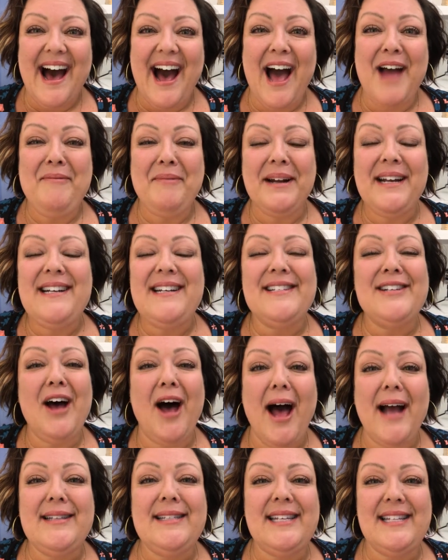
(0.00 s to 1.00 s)
I wanted to
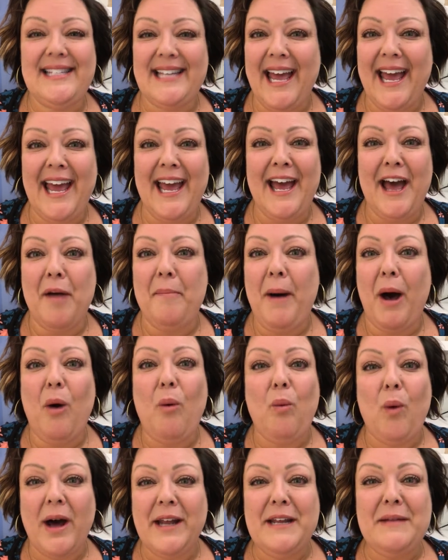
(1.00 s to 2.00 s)
talk today
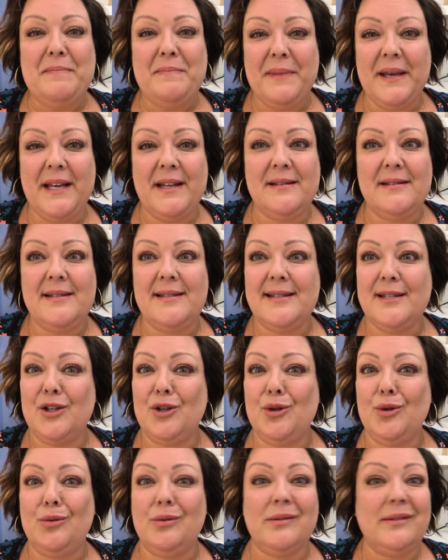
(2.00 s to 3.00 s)
about what it means
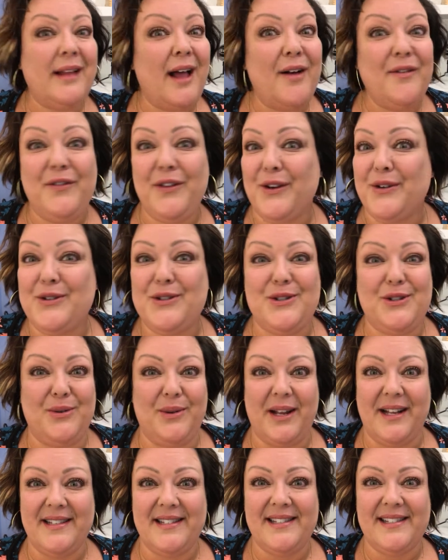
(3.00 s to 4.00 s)
to love your
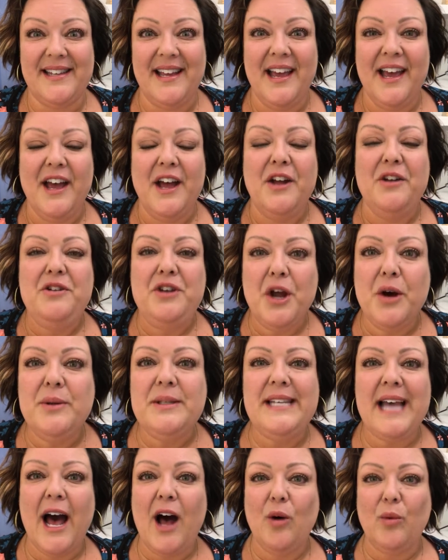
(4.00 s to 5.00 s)
students.
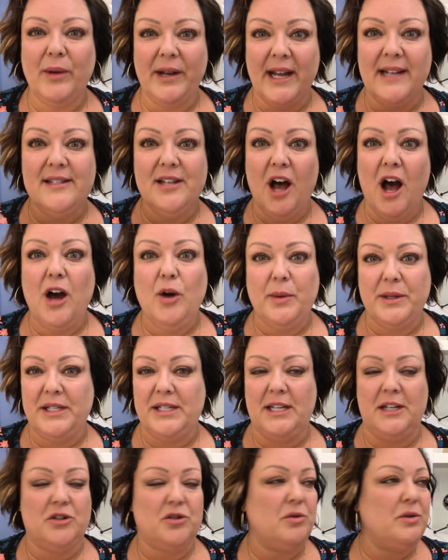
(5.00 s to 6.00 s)
No doubt when I talk with
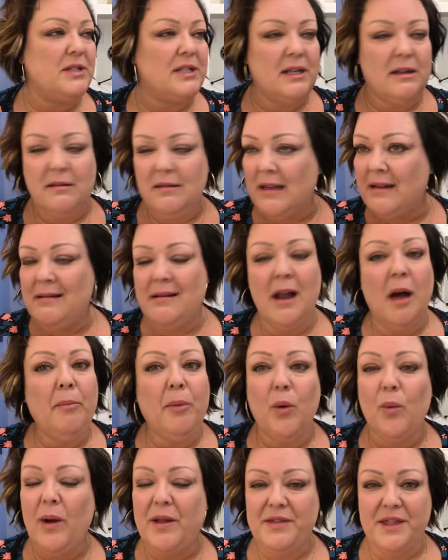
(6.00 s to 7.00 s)
teachers, the
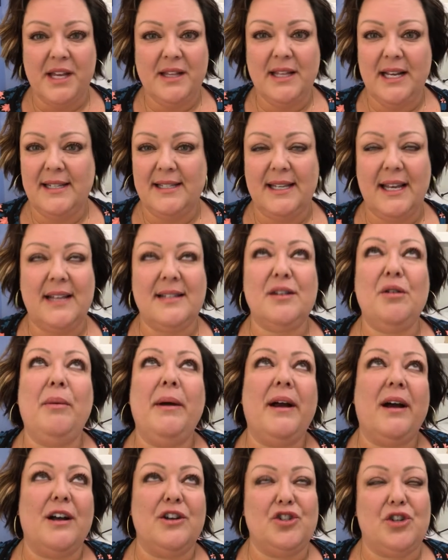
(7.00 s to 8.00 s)
number one thing they say is, oh
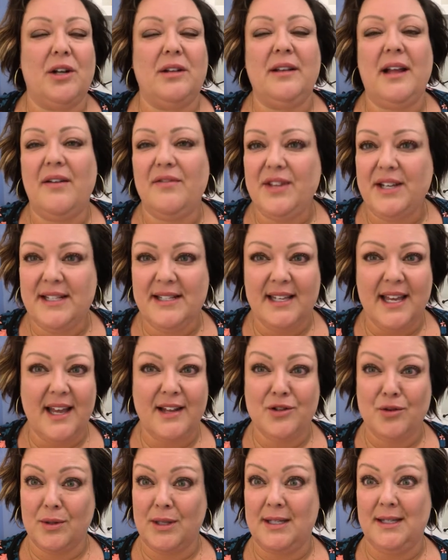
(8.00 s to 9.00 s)
my gosh, I love these
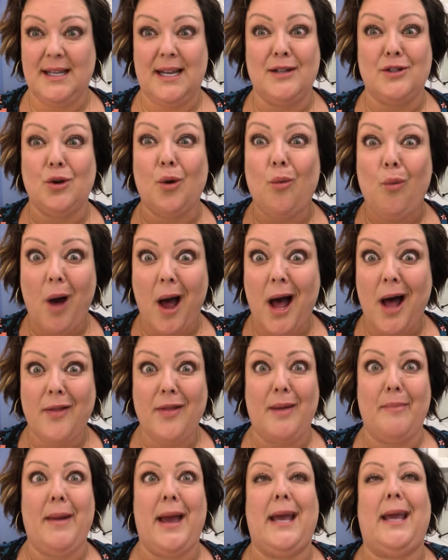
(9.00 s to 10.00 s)
kids, or these kids are
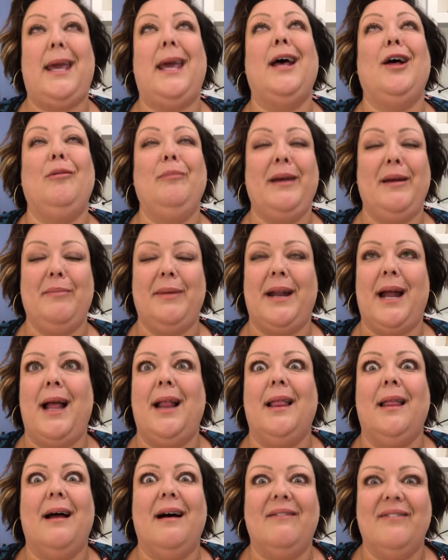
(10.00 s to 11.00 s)
wild, they might kill me, but I
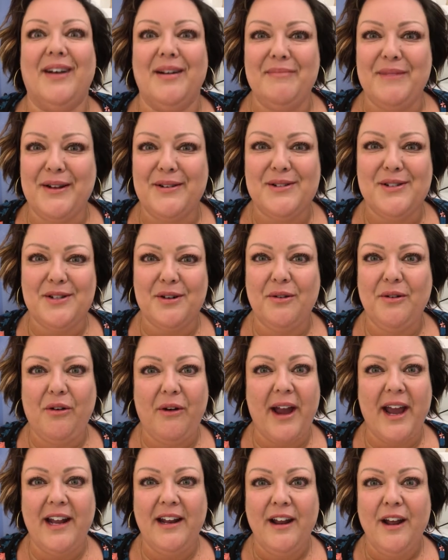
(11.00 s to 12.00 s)
love them, they're so
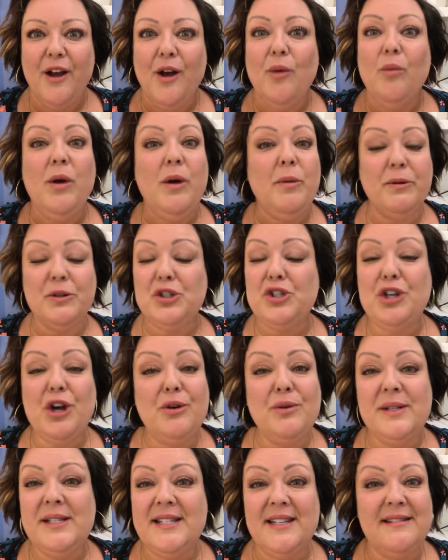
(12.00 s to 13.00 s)
great. We were
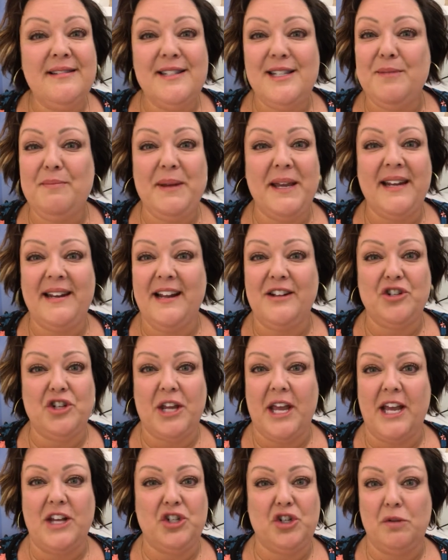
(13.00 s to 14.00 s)
chosen to be in
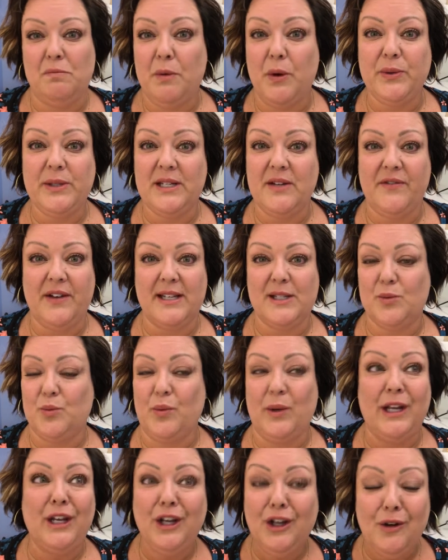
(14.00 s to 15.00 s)
education, most of us.
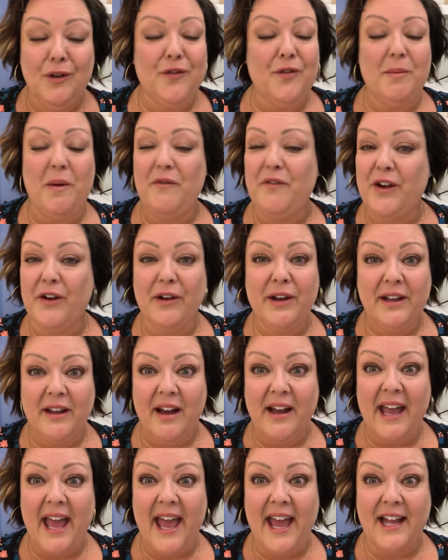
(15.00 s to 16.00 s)
We knew from a very
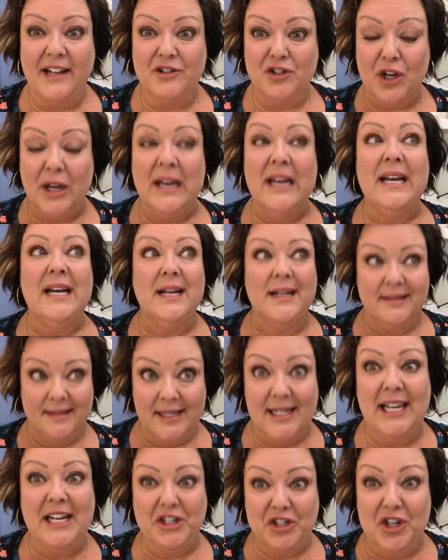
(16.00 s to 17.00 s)
young age,
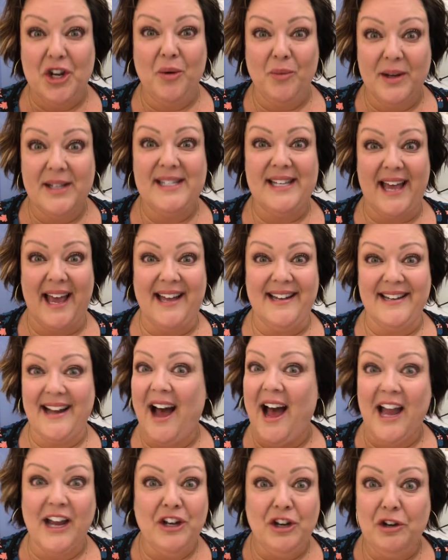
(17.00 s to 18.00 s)
teaching was it.
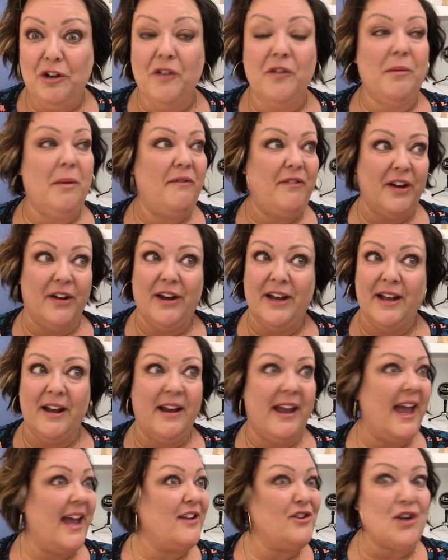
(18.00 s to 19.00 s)
I knew from a very
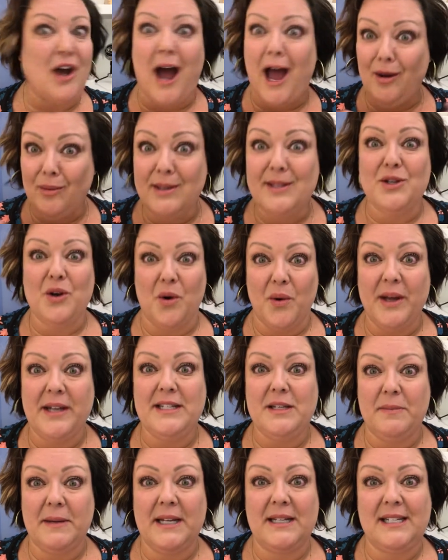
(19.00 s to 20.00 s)
young age I was
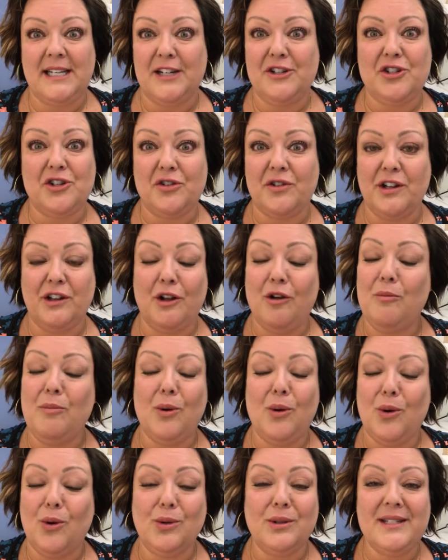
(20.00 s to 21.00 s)
going to be a teacher, and lo and
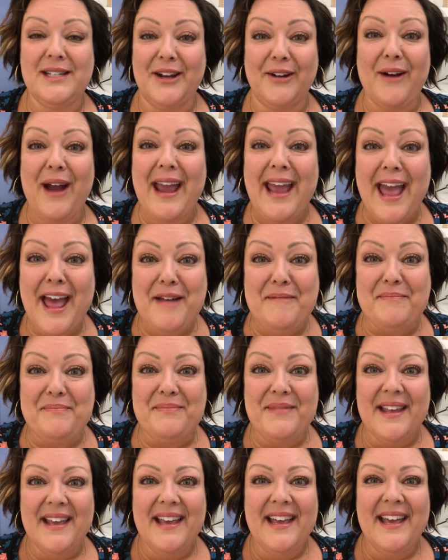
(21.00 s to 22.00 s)
behold, here I am.